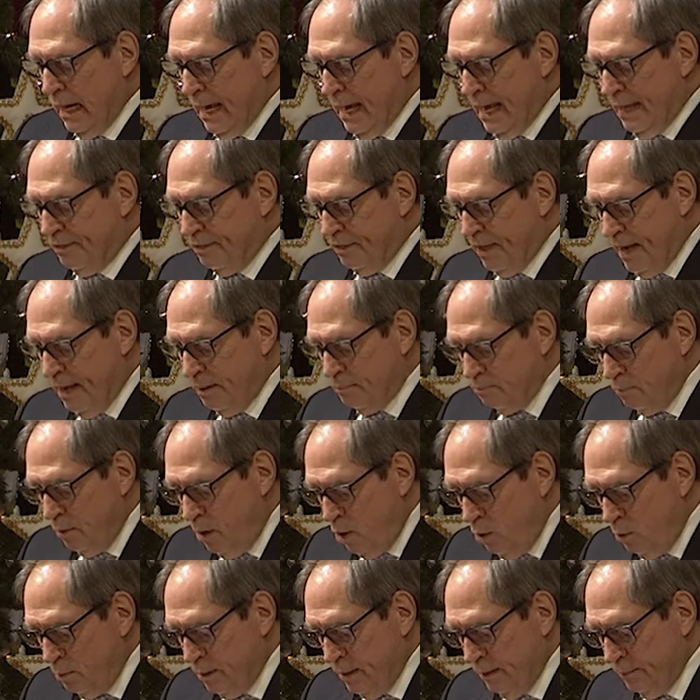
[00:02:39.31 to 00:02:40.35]
At that
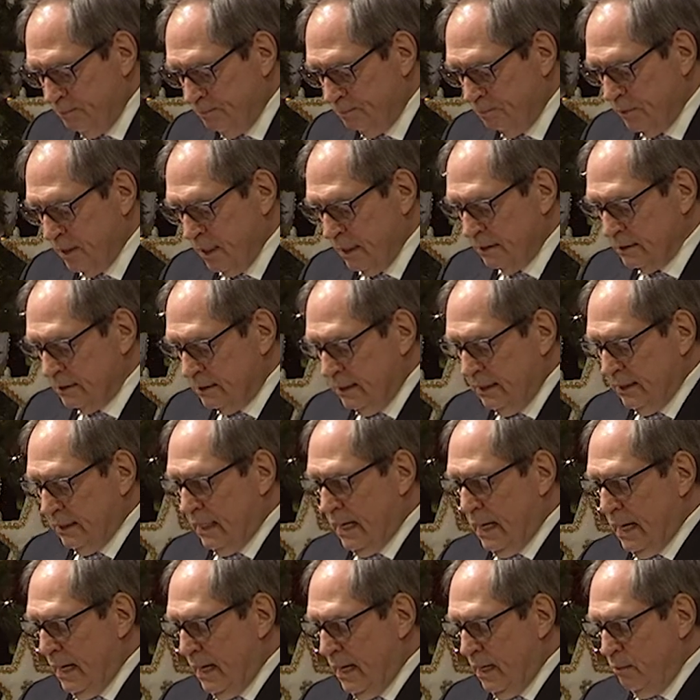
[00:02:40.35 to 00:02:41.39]
moment, she
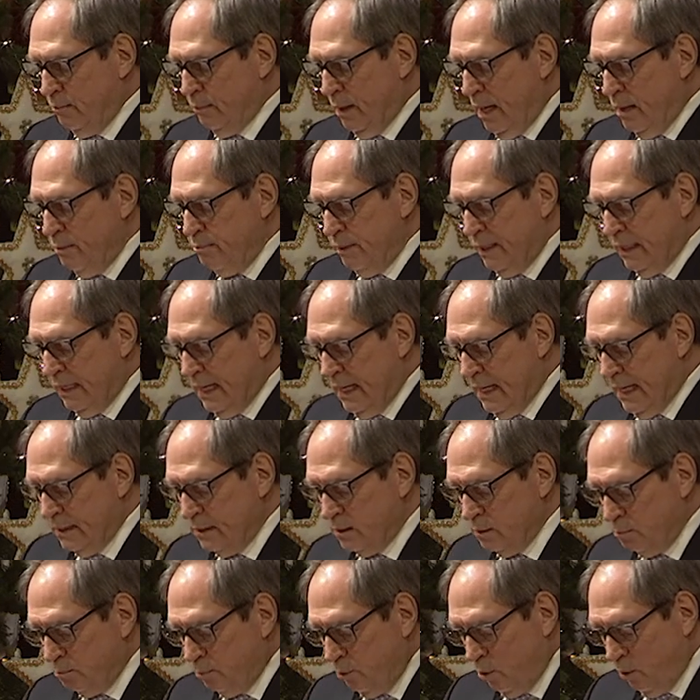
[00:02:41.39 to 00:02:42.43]
came and began
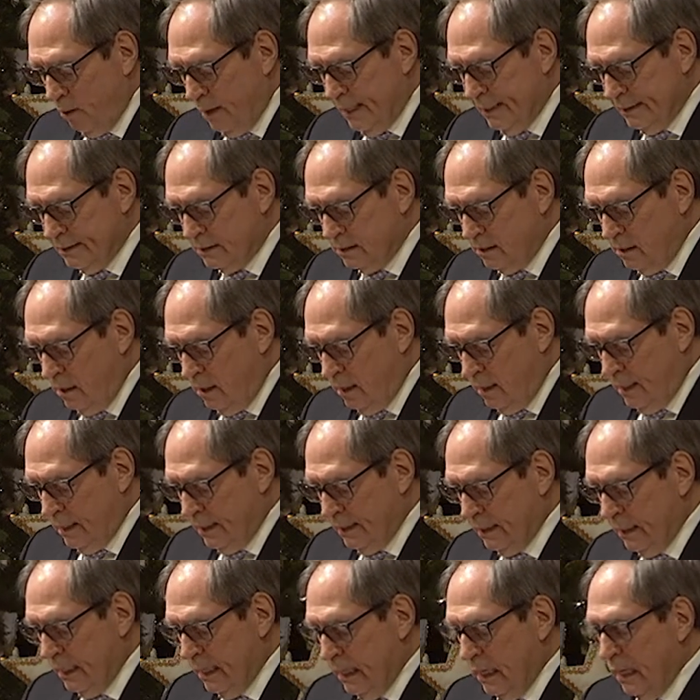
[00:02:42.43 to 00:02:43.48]
to praise
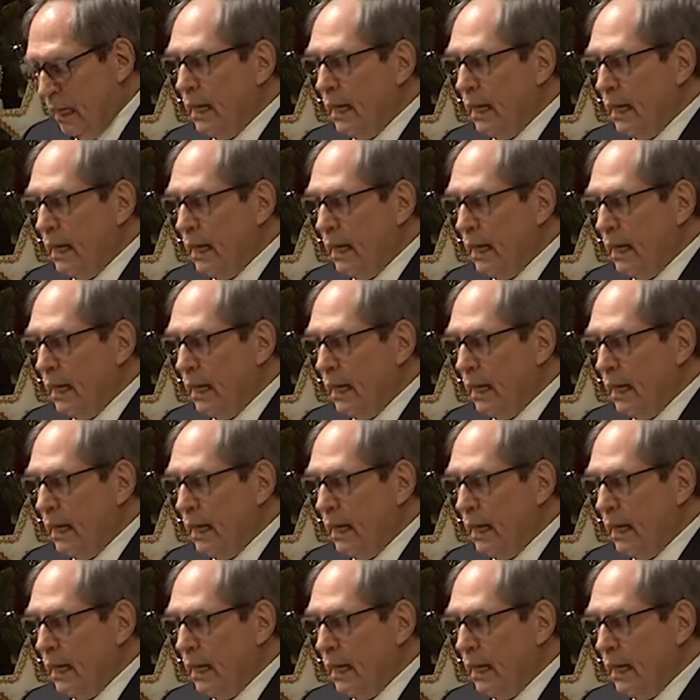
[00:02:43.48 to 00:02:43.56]
God